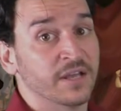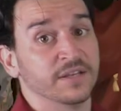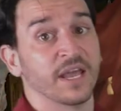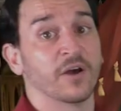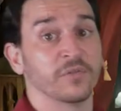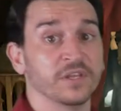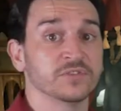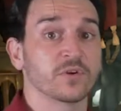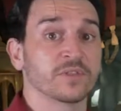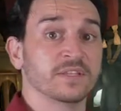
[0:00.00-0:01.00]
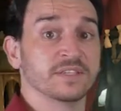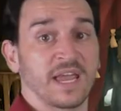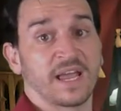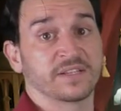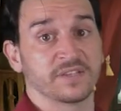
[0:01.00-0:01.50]
Now, these are the
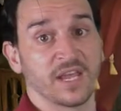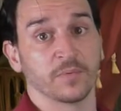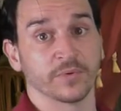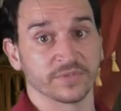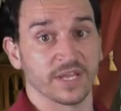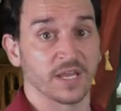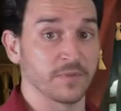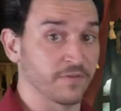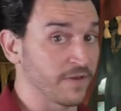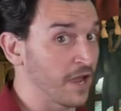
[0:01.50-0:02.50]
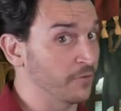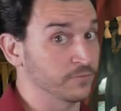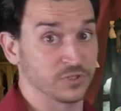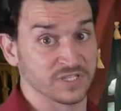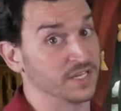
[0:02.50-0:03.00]
tax tables. They can be
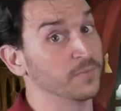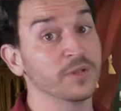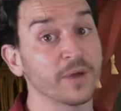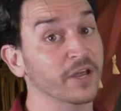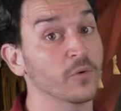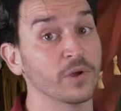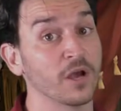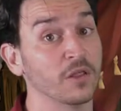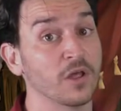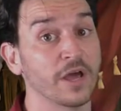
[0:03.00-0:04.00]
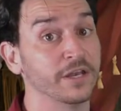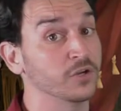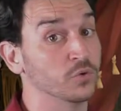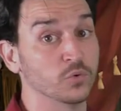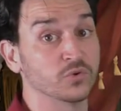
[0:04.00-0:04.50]
found simply by going online
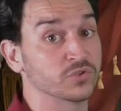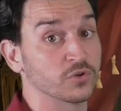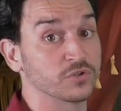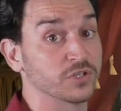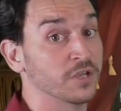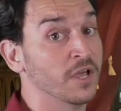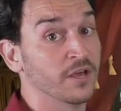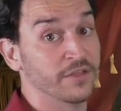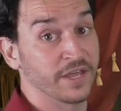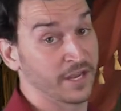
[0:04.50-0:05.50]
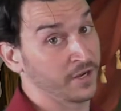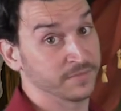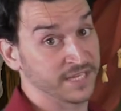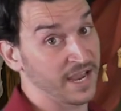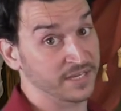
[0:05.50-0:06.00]
and Google searching the
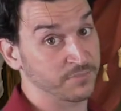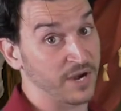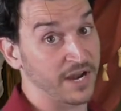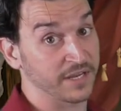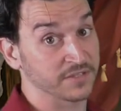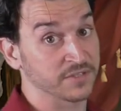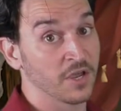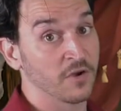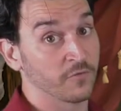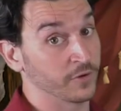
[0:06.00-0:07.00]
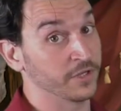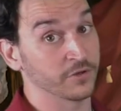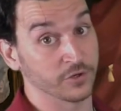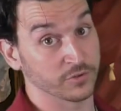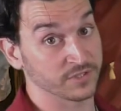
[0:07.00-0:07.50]
income tax brackets for either
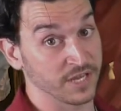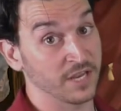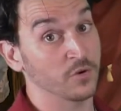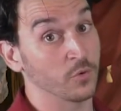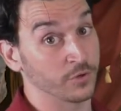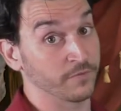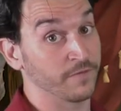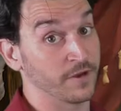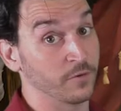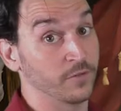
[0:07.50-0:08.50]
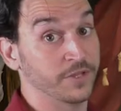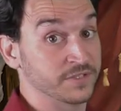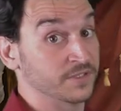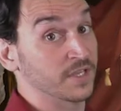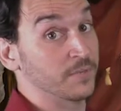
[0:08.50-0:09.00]
your state or your federal.
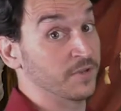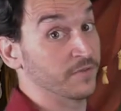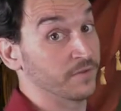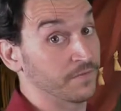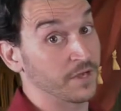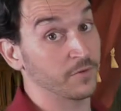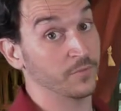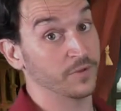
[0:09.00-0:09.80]
This is going to be for the federal